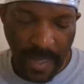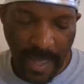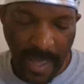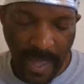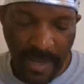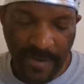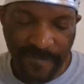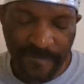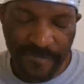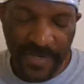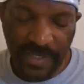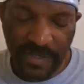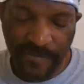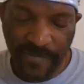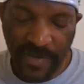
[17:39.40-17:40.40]
And the
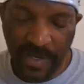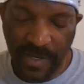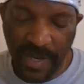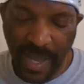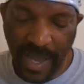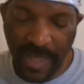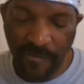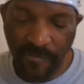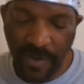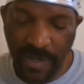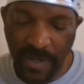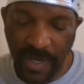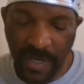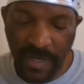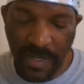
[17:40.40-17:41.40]
feast of
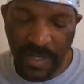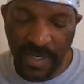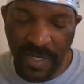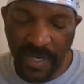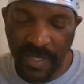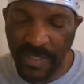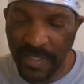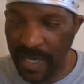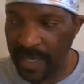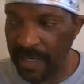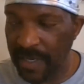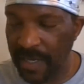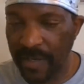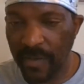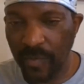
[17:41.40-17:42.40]
ingathering in the year's
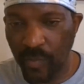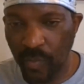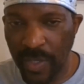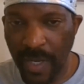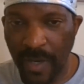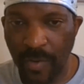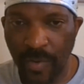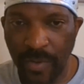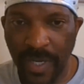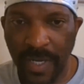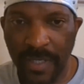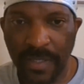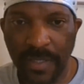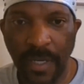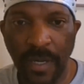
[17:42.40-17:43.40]
ending. We're not going to
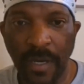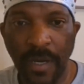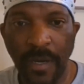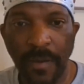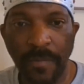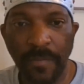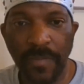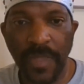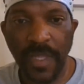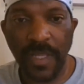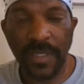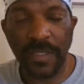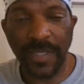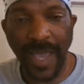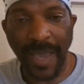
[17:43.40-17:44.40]
get into
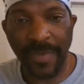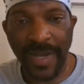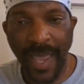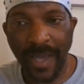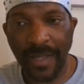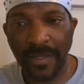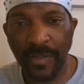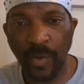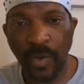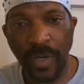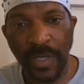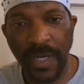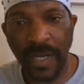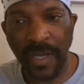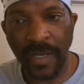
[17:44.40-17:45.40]
tabernacle
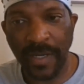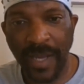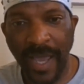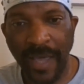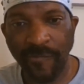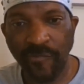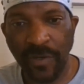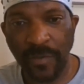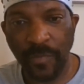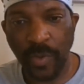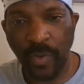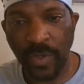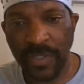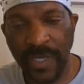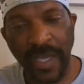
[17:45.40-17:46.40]
or the end gathering. Of
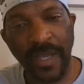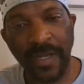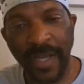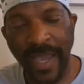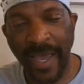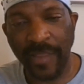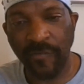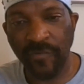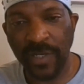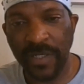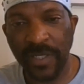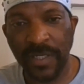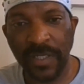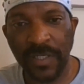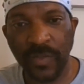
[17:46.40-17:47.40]
course, the end gathering
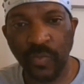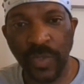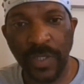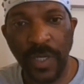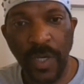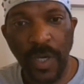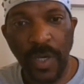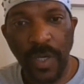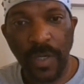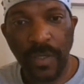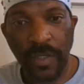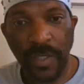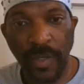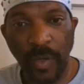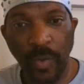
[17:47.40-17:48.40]
deals with,
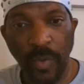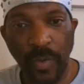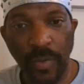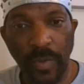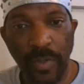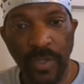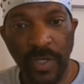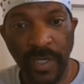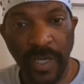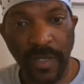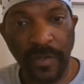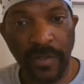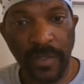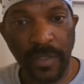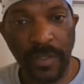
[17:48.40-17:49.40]
you're
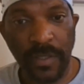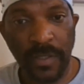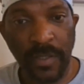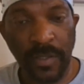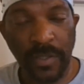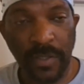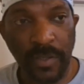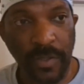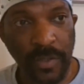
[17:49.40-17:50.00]
getting you